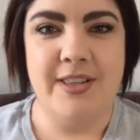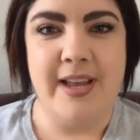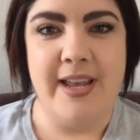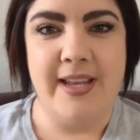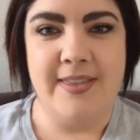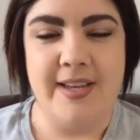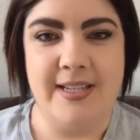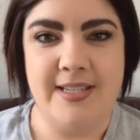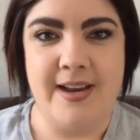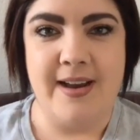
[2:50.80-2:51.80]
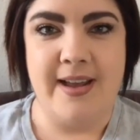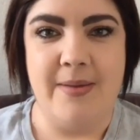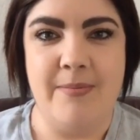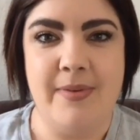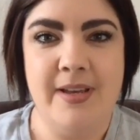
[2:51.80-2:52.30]
like at that
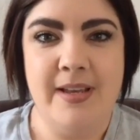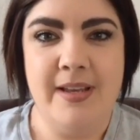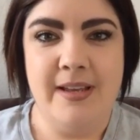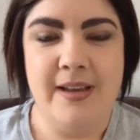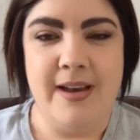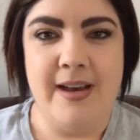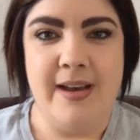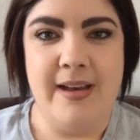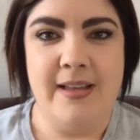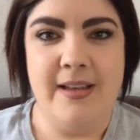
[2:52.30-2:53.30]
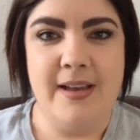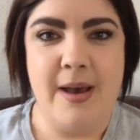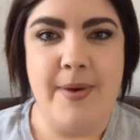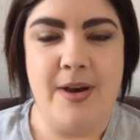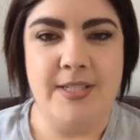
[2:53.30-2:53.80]
time
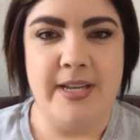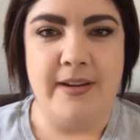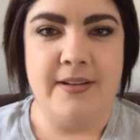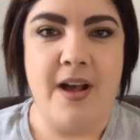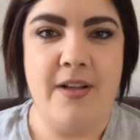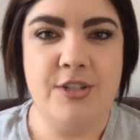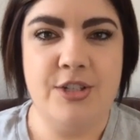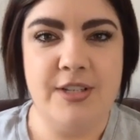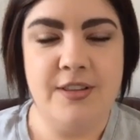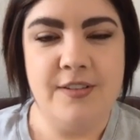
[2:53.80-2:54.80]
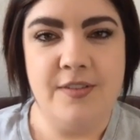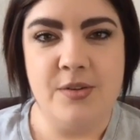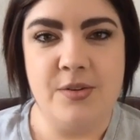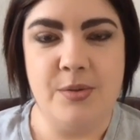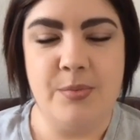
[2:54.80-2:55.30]
about technology in the
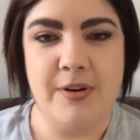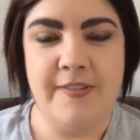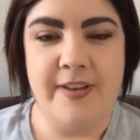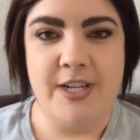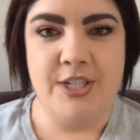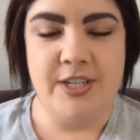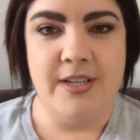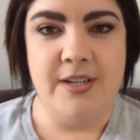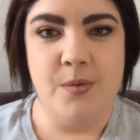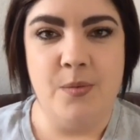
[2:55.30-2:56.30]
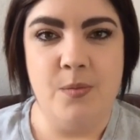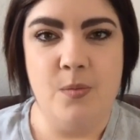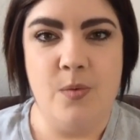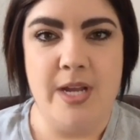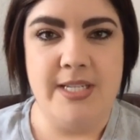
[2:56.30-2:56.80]
funeral profession?
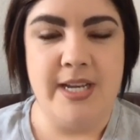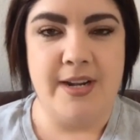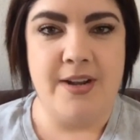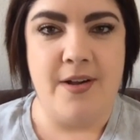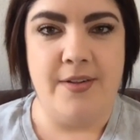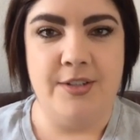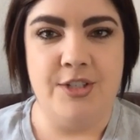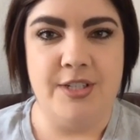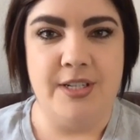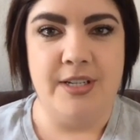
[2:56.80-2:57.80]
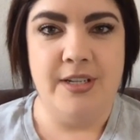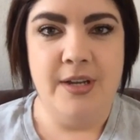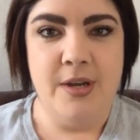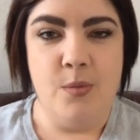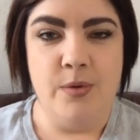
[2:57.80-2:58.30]
What technology
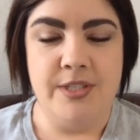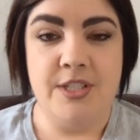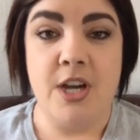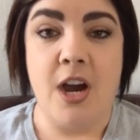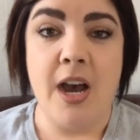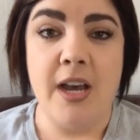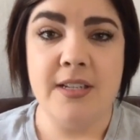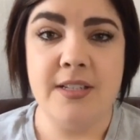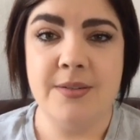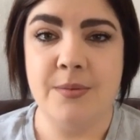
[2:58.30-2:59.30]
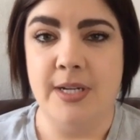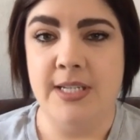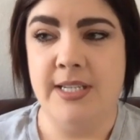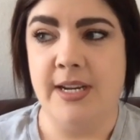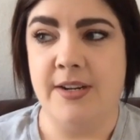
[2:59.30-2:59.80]
was taught?
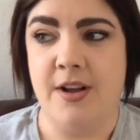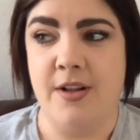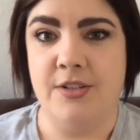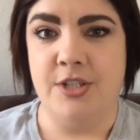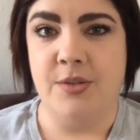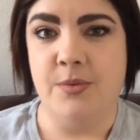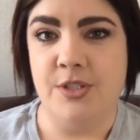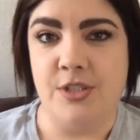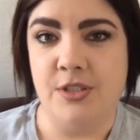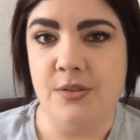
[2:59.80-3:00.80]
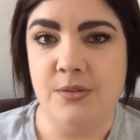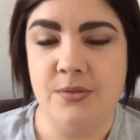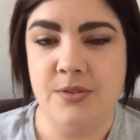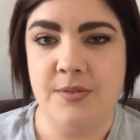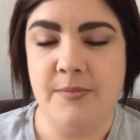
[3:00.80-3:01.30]
What technology was
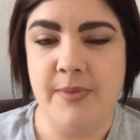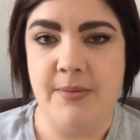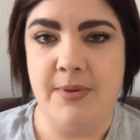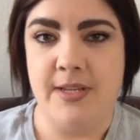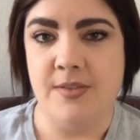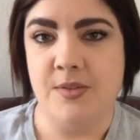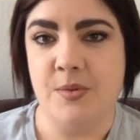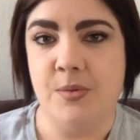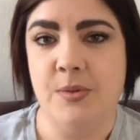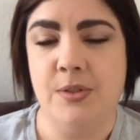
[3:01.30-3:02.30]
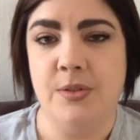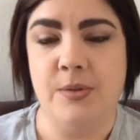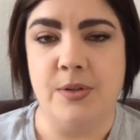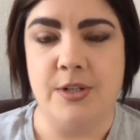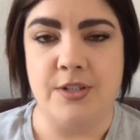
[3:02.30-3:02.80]
used maybe in
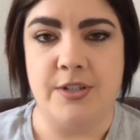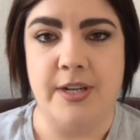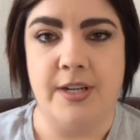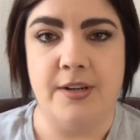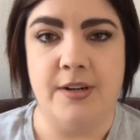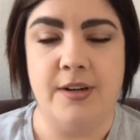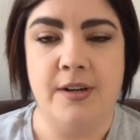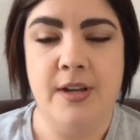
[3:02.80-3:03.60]
school or during your